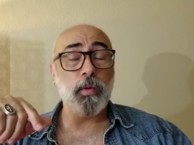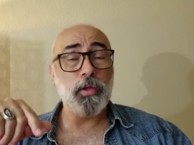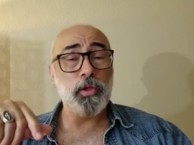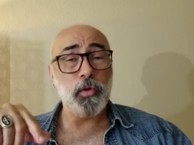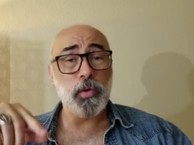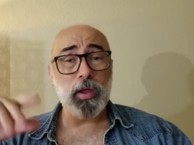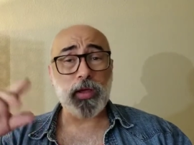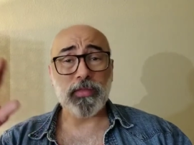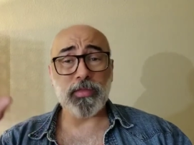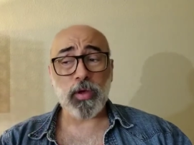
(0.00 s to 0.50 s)
when
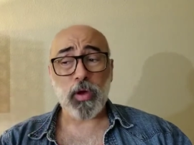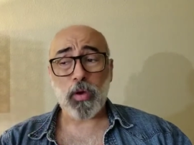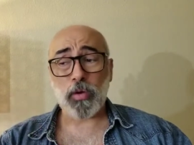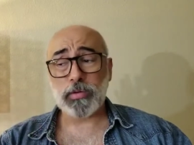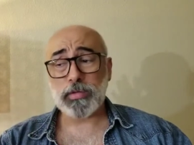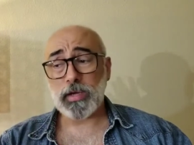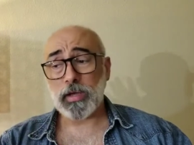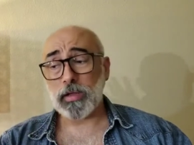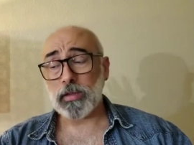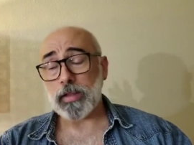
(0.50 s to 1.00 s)
you're in the
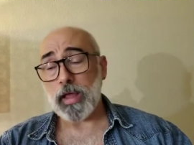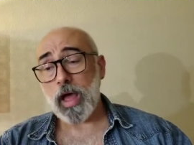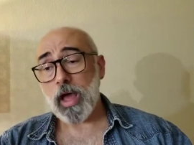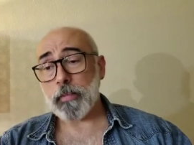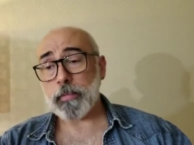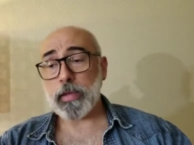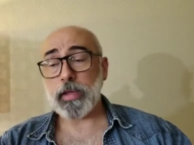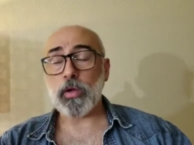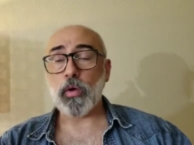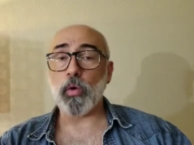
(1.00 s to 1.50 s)
hotel
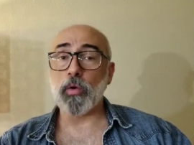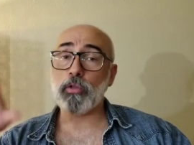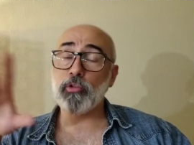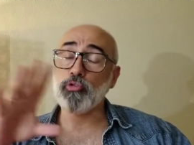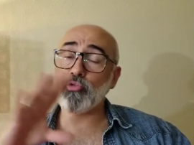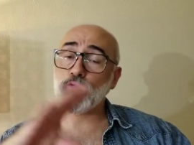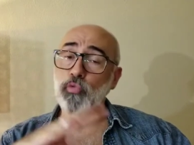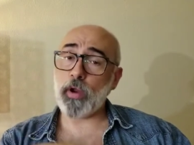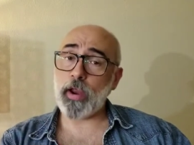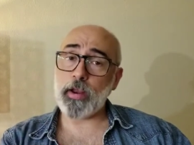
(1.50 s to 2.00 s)
lobby or the
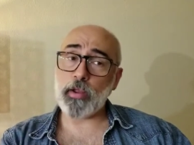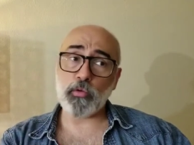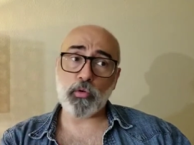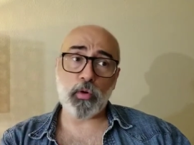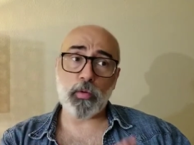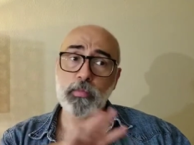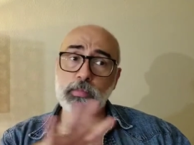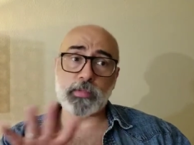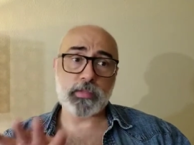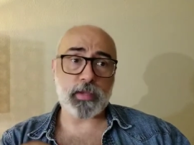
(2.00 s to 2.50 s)
training
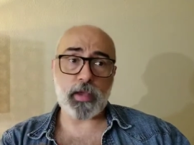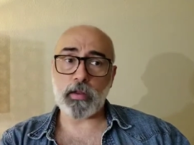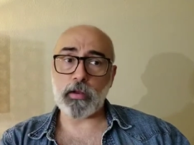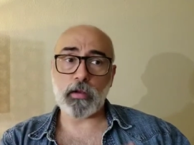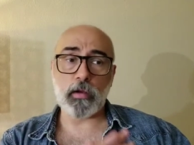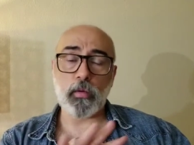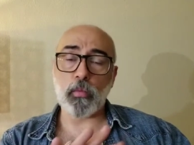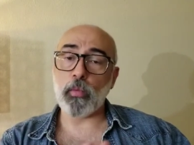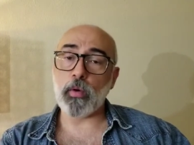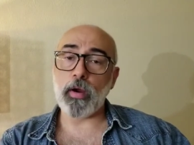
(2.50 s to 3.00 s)
room
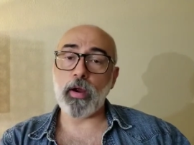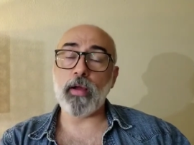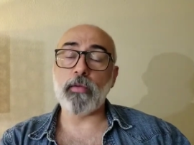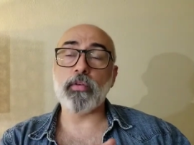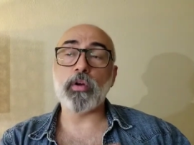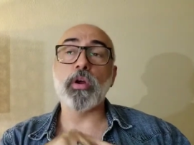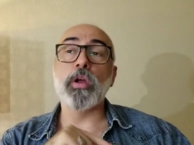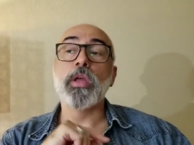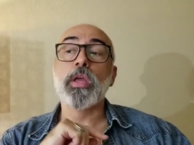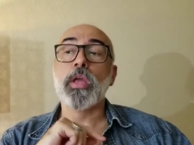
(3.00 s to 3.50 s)
center,
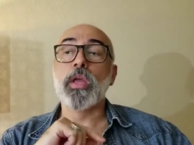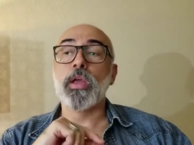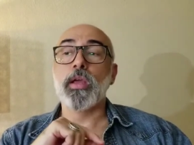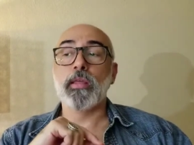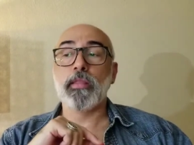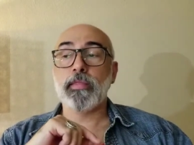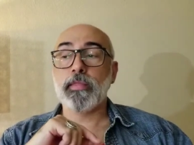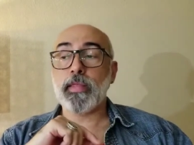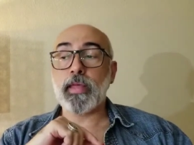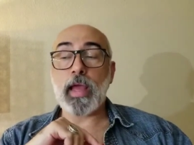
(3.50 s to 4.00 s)
wherever,
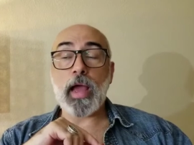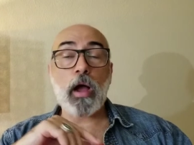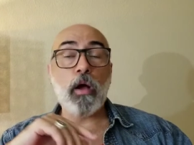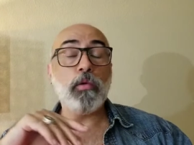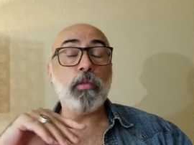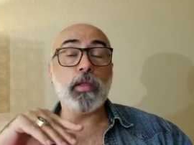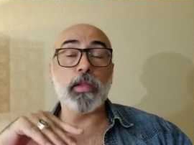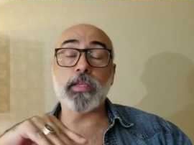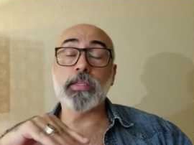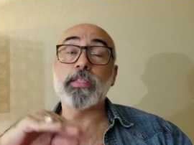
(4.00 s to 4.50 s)
the
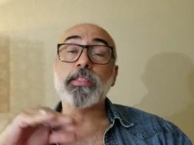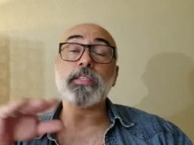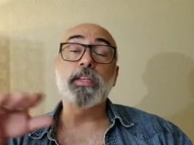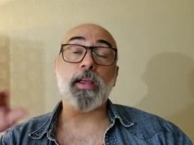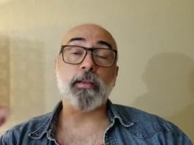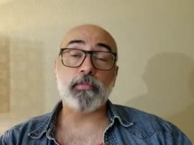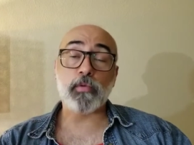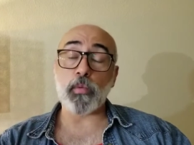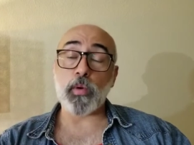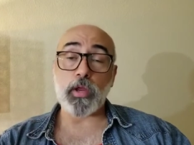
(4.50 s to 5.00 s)
outlet is
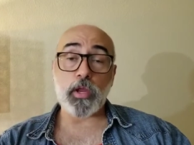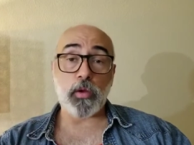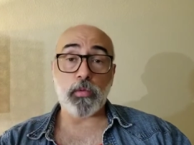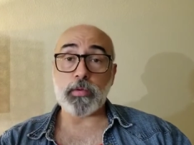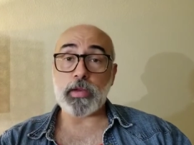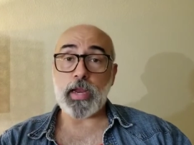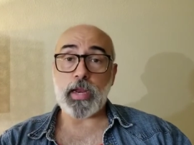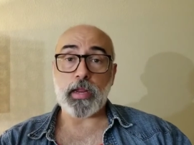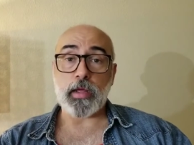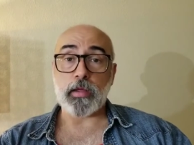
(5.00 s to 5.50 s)
never where you
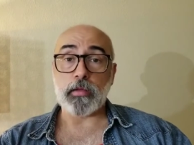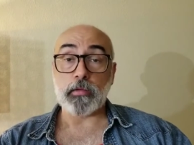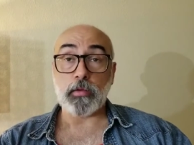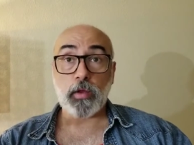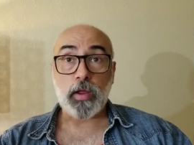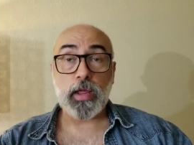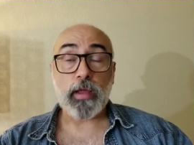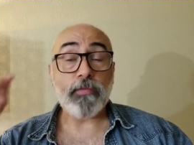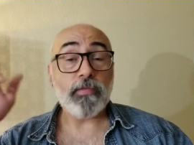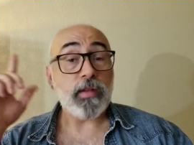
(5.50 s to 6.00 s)
need it.
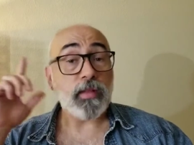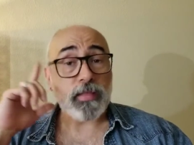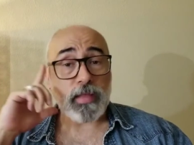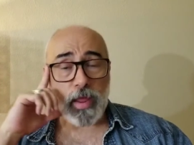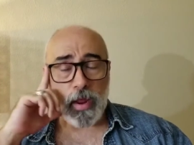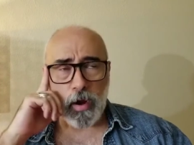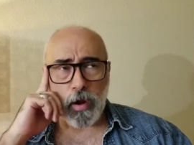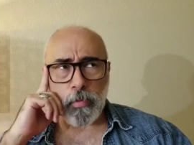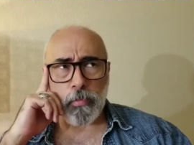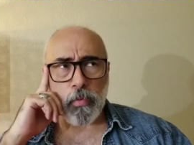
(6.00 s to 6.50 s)
Even at the
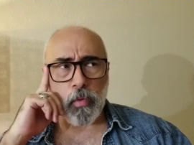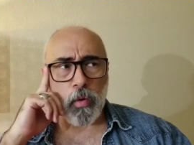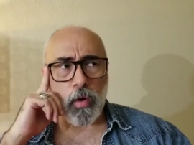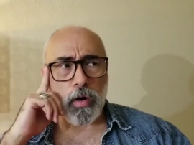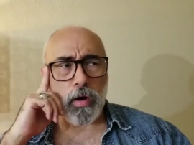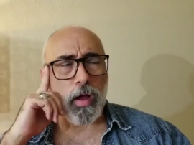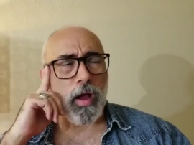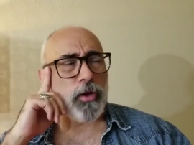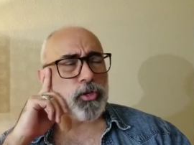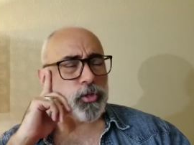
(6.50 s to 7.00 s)

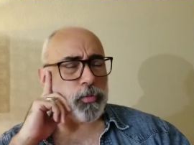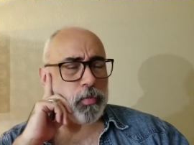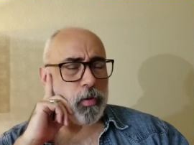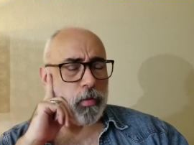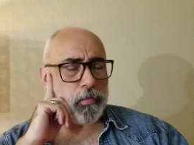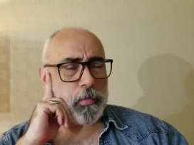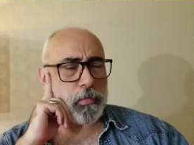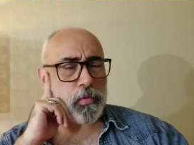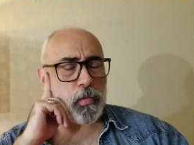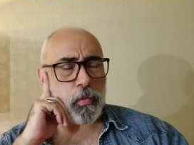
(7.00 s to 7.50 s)
airport, I should
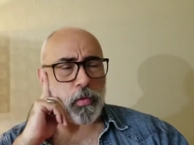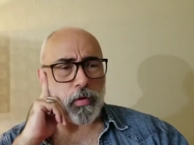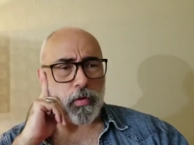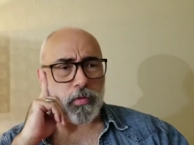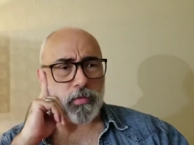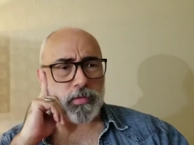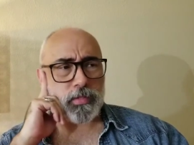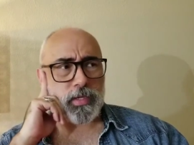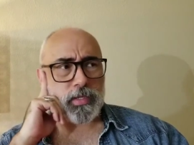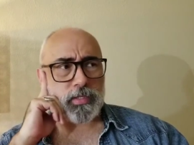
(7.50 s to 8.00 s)
probably put one of
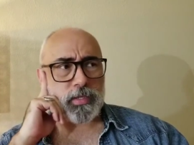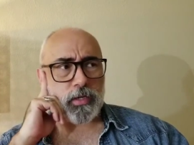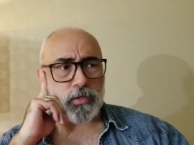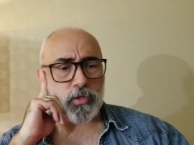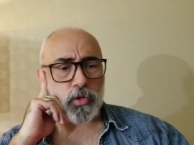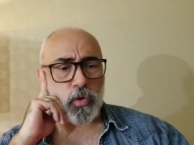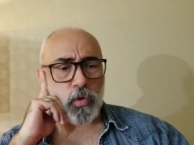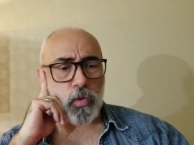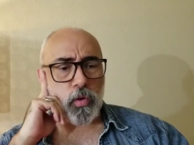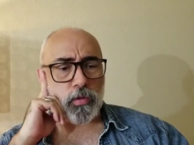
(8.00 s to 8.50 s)
those
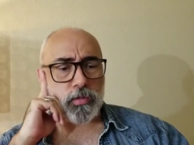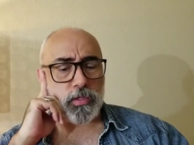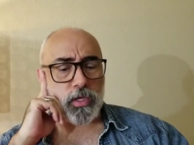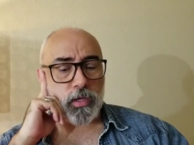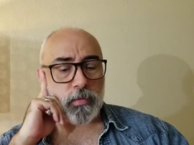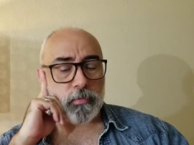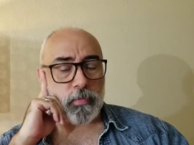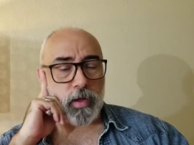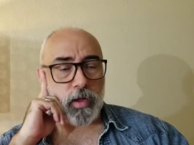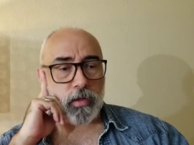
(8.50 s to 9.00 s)
extension cords
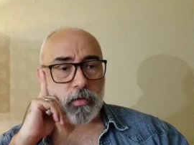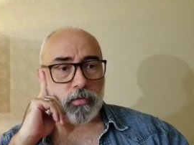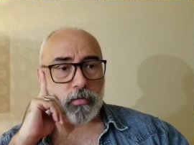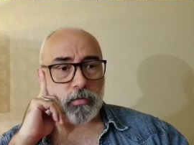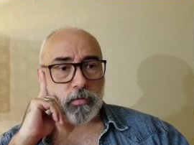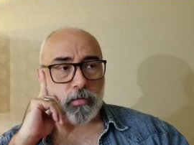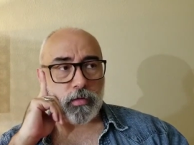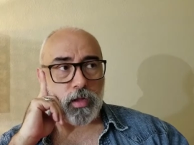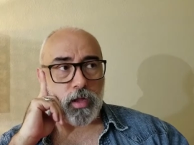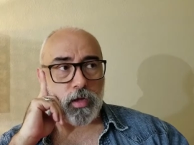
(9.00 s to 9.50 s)
in my
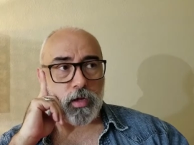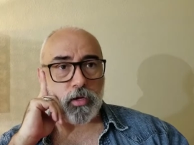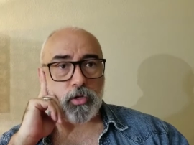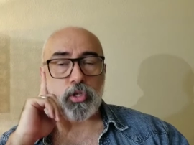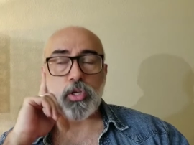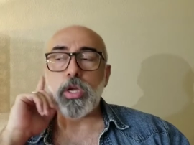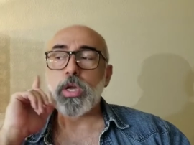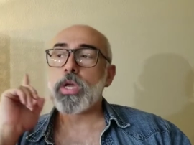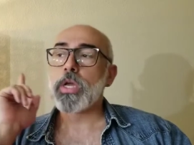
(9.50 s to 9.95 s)
luggage.